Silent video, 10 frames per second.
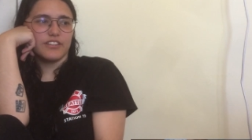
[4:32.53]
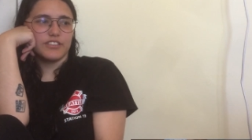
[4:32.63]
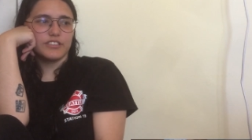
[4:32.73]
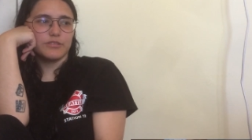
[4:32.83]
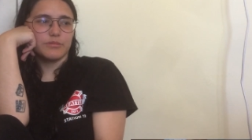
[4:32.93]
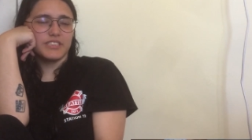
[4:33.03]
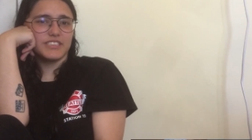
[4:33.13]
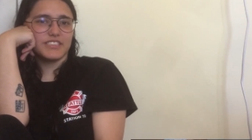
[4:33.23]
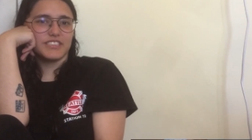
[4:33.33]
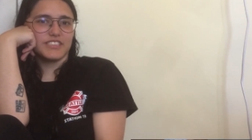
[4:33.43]
or to
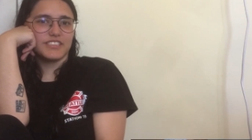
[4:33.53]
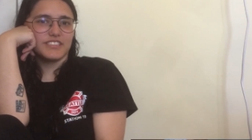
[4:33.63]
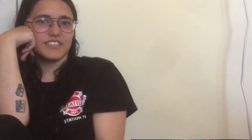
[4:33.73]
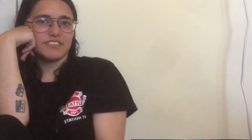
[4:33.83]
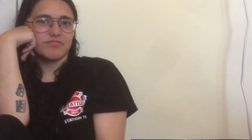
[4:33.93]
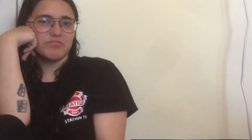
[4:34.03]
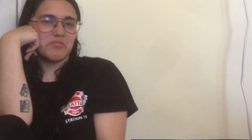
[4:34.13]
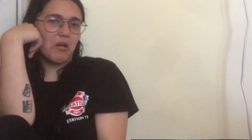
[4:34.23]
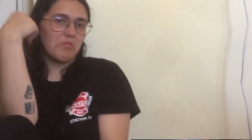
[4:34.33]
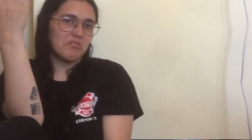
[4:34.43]
Winston.
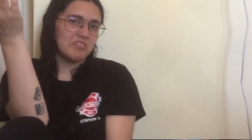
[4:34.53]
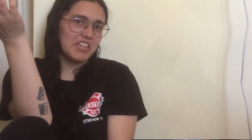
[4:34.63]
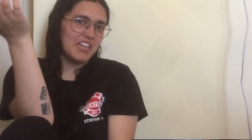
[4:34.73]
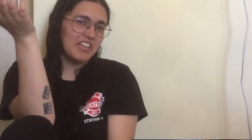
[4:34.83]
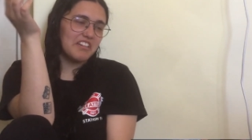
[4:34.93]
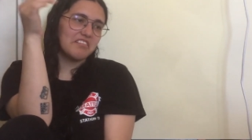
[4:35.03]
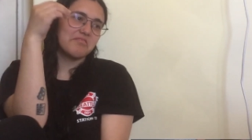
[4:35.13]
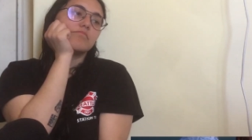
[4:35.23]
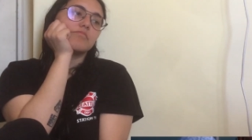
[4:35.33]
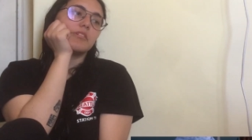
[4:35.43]
I mean, right?
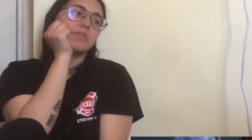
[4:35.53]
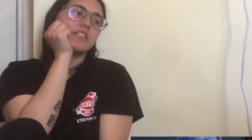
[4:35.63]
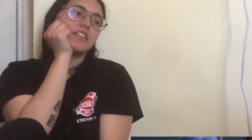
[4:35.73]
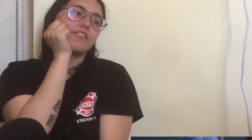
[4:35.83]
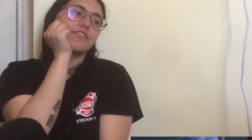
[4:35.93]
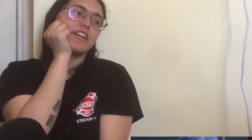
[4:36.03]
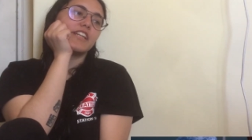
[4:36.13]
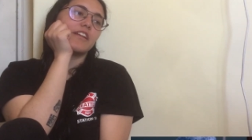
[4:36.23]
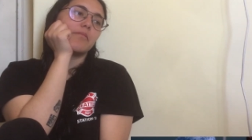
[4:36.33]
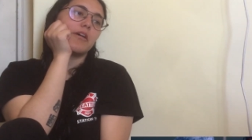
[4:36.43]
I mean, they're
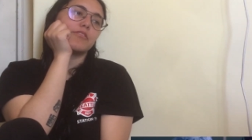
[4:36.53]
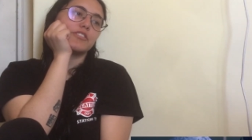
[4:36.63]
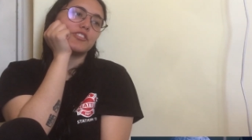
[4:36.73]
fighting about